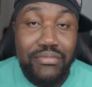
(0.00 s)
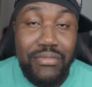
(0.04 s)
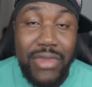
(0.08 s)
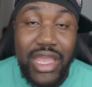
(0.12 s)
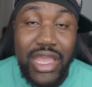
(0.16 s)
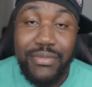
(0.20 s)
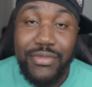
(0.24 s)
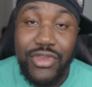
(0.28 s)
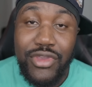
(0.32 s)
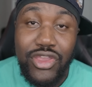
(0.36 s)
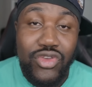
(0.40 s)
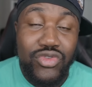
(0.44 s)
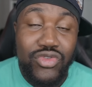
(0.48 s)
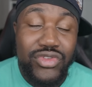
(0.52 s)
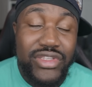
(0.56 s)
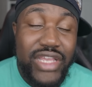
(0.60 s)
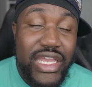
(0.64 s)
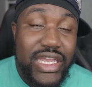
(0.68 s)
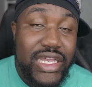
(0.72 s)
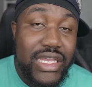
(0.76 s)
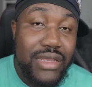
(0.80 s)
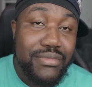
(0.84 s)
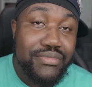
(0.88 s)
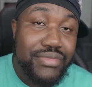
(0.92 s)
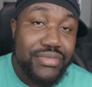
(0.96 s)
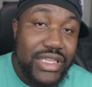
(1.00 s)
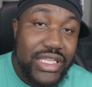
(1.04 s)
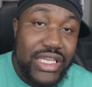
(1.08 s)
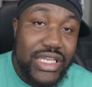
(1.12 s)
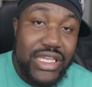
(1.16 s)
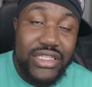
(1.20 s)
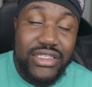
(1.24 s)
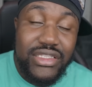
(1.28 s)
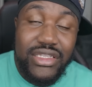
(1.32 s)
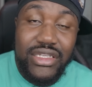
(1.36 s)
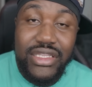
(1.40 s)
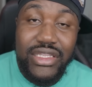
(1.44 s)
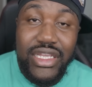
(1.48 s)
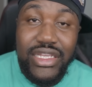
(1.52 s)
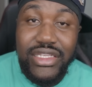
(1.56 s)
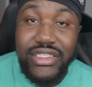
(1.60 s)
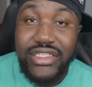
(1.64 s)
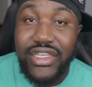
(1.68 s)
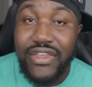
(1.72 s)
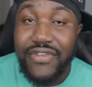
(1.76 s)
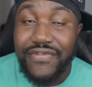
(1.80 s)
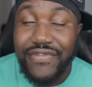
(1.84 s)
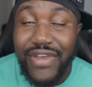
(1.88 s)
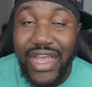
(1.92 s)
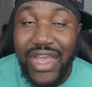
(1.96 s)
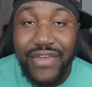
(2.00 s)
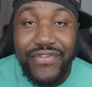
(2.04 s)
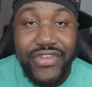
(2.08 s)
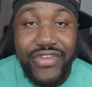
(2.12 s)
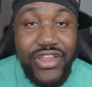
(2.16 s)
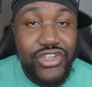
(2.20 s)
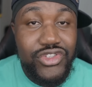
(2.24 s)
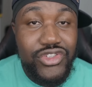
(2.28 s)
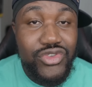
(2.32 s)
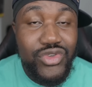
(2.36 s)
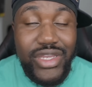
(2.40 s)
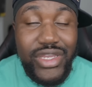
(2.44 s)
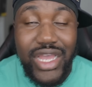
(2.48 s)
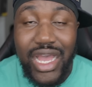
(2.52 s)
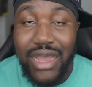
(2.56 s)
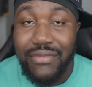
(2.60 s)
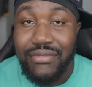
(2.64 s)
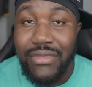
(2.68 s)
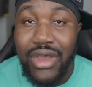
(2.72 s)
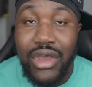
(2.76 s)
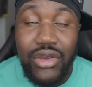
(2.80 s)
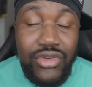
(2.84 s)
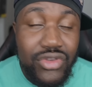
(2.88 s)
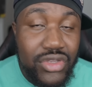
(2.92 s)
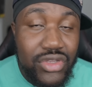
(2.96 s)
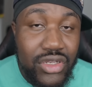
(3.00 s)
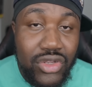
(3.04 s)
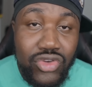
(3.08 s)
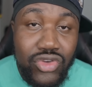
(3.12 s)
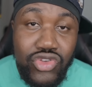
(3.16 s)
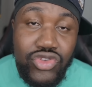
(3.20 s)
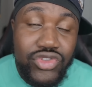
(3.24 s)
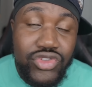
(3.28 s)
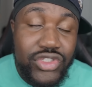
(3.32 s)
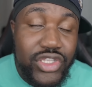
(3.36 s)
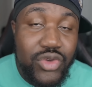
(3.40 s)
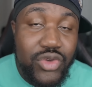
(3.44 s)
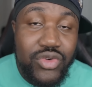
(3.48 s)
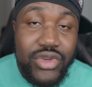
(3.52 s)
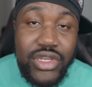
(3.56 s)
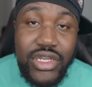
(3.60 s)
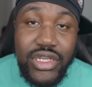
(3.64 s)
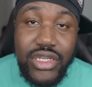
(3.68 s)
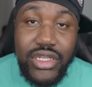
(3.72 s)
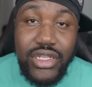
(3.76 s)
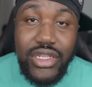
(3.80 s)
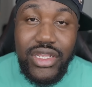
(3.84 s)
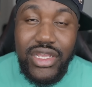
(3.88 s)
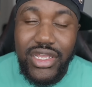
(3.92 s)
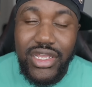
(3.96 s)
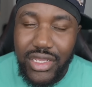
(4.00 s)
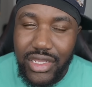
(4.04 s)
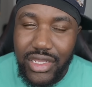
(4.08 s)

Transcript: maybe you take a plea to let's say 5 years, you come out, you still good,